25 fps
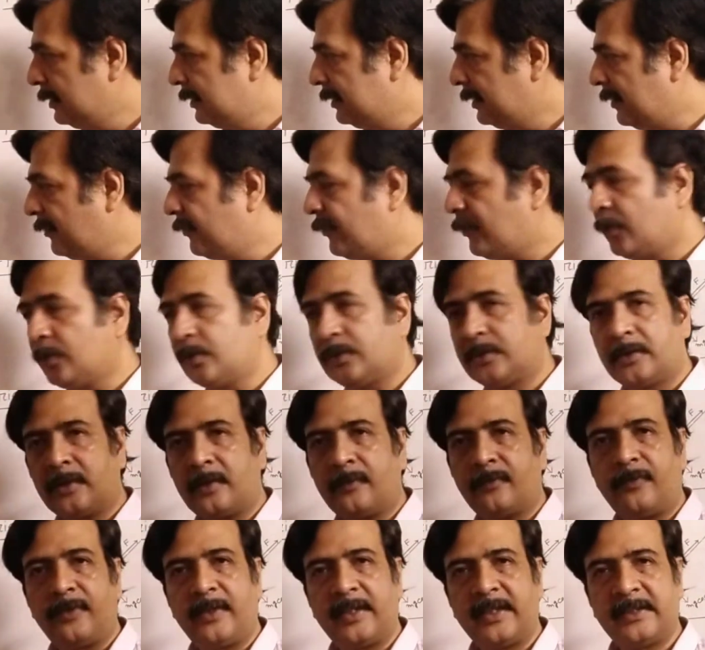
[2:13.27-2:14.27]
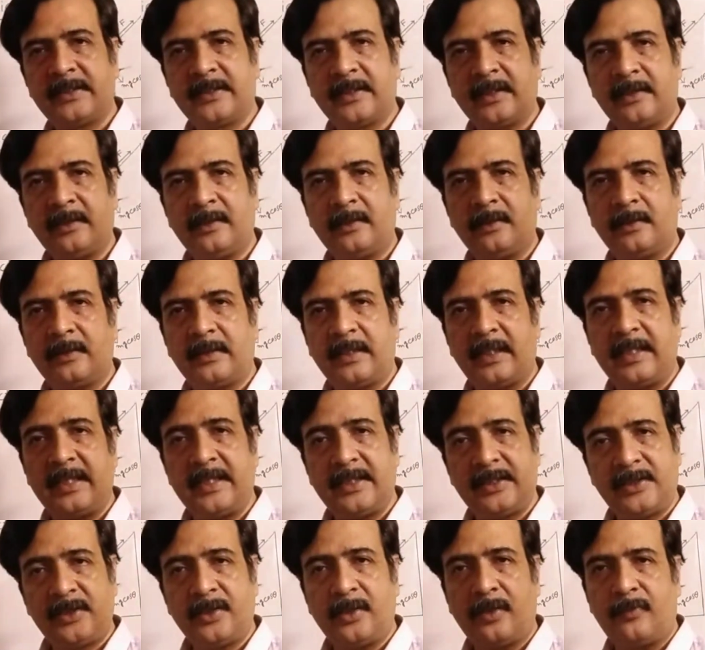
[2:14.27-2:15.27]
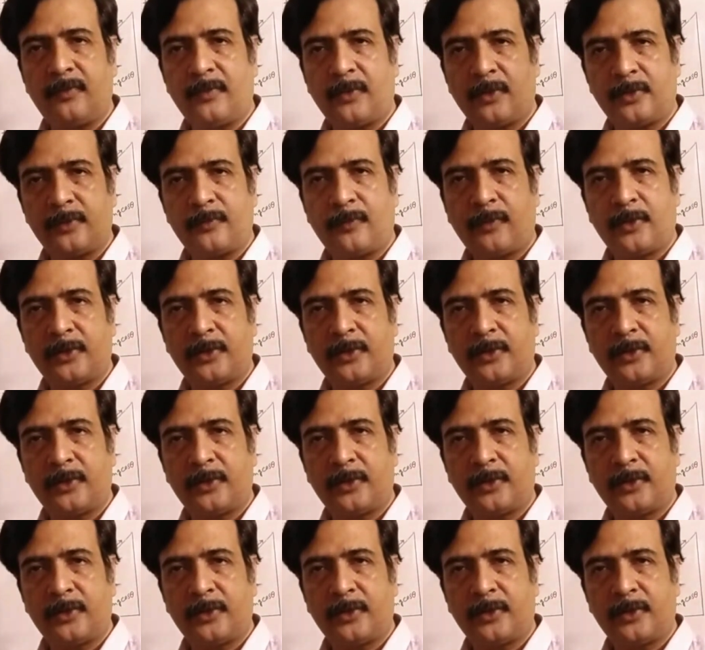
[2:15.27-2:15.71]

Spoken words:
the force of friction, the ratio of